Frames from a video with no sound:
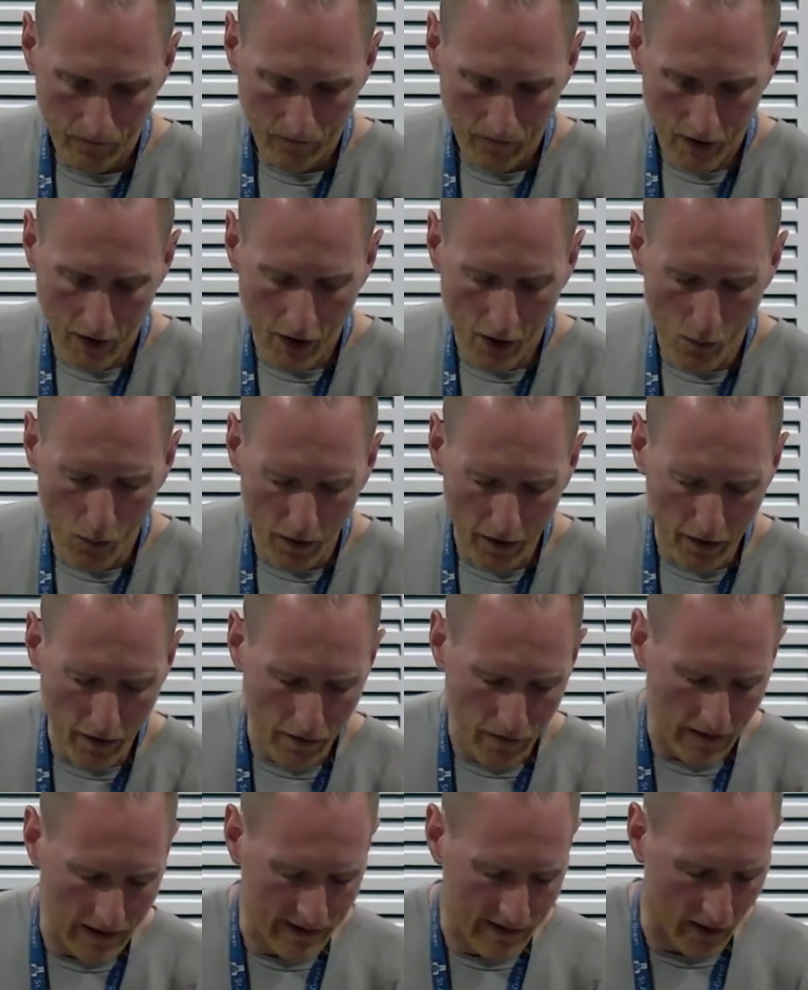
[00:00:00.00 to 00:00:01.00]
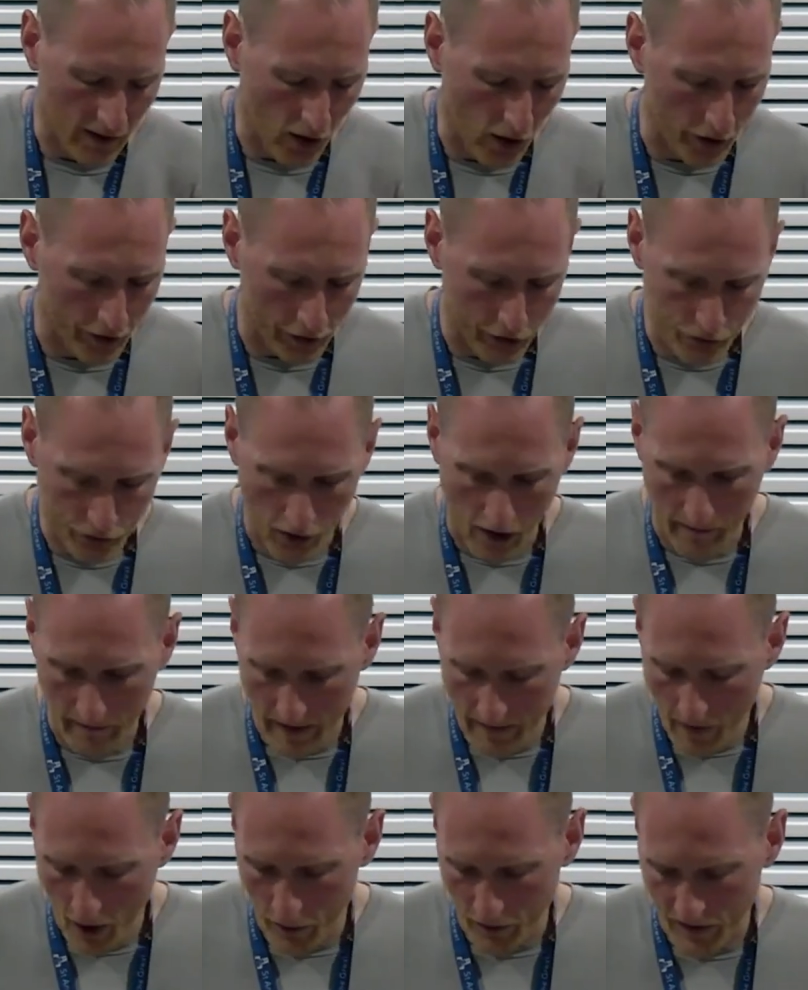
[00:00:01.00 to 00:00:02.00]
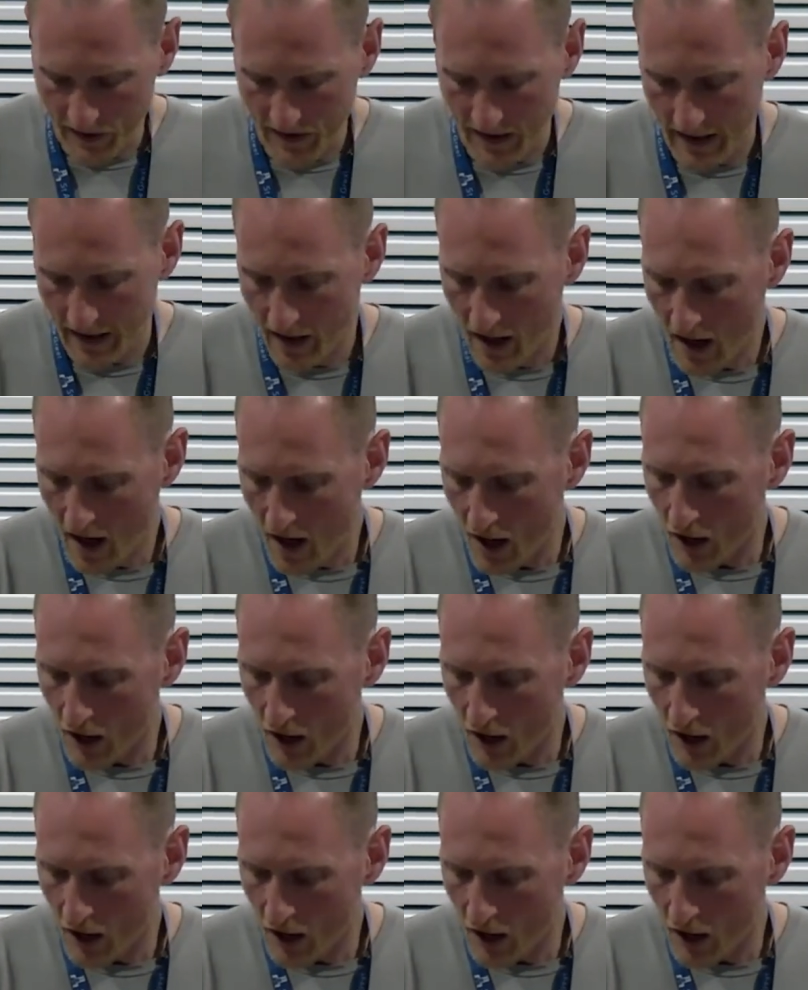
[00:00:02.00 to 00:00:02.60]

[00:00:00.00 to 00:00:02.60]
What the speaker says: You know, one of the things that kind of struck me most in